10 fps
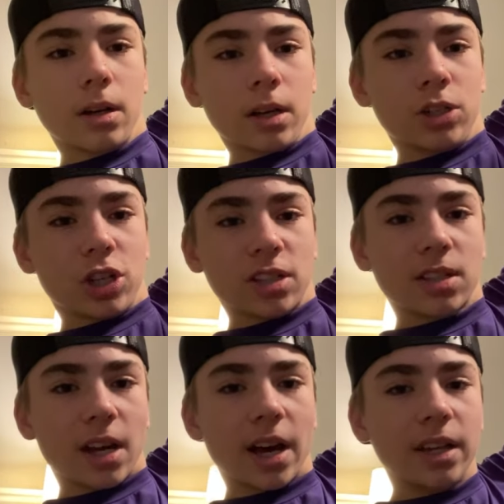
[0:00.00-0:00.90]
adjust
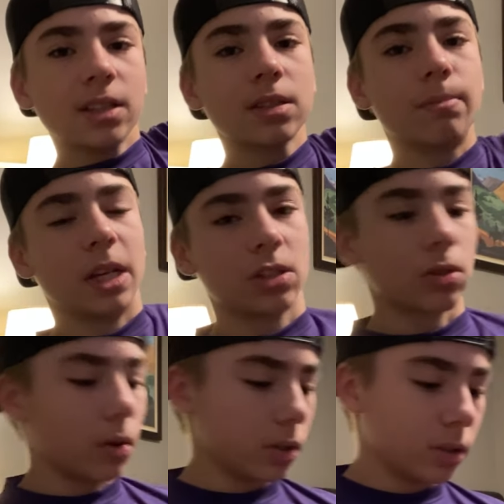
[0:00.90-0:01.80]
the heights based
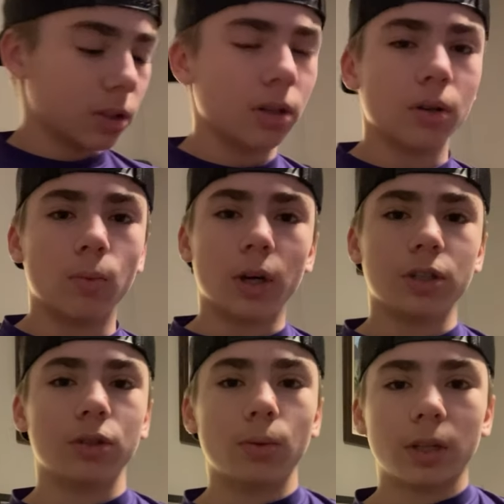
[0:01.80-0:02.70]
on what
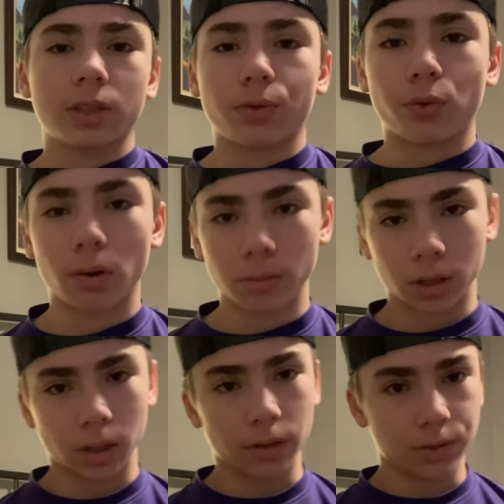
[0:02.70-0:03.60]
you want to form your
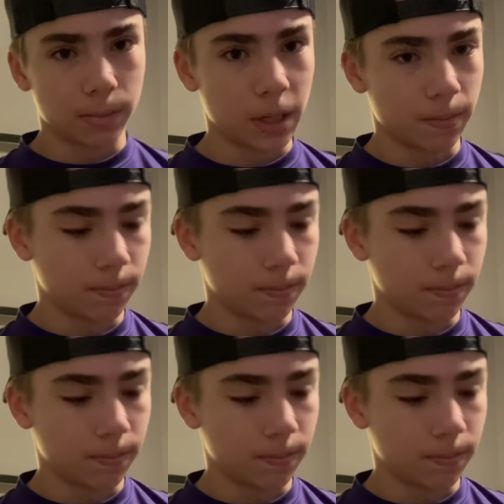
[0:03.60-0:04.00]
glove to be.